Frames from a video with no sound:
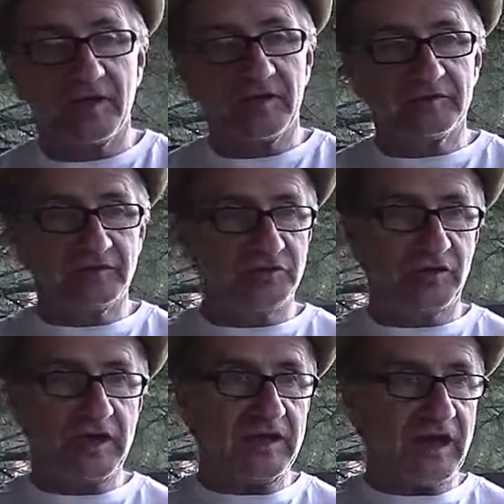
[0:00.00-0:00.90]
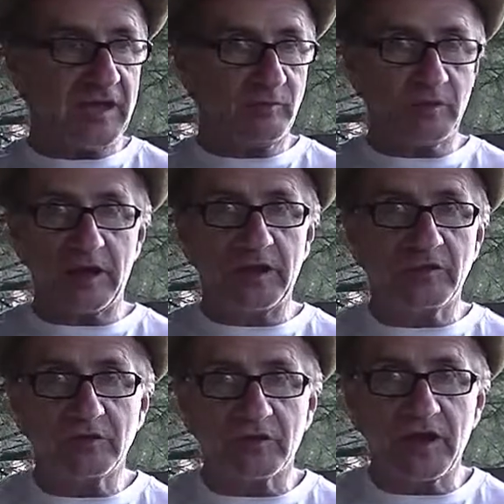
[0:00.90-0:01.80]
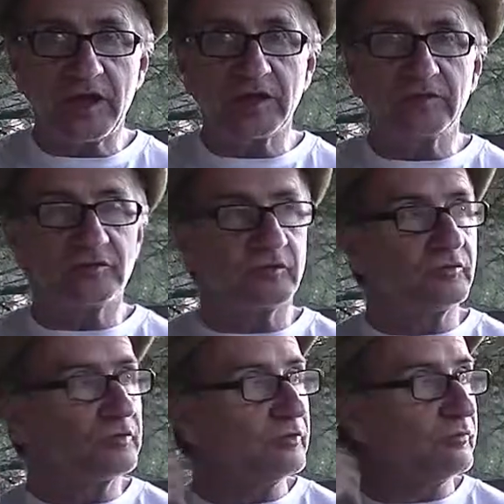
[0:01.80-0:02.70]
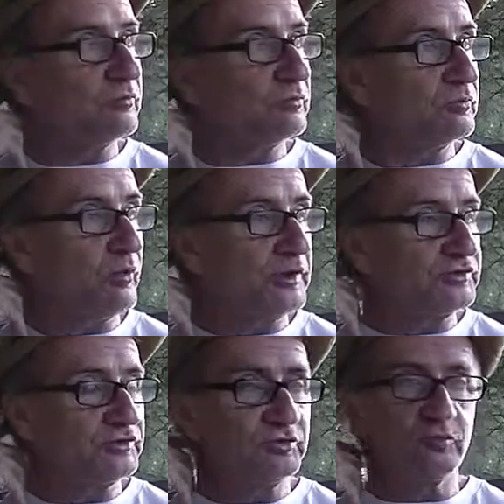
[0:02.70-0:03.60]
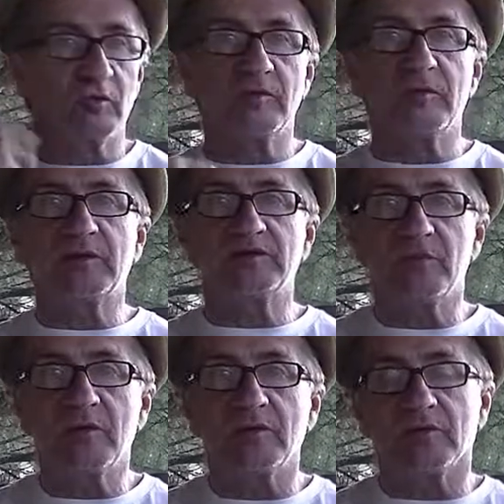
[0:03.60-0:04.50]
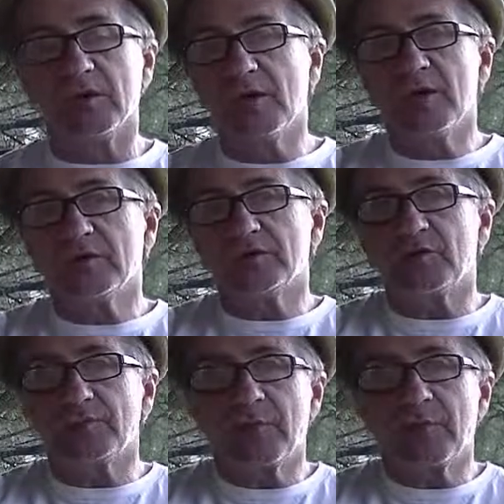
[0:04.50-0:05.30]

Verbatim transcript: He said, You can't add one hair to your head, so, you know, why should you worry about tomorrow? So,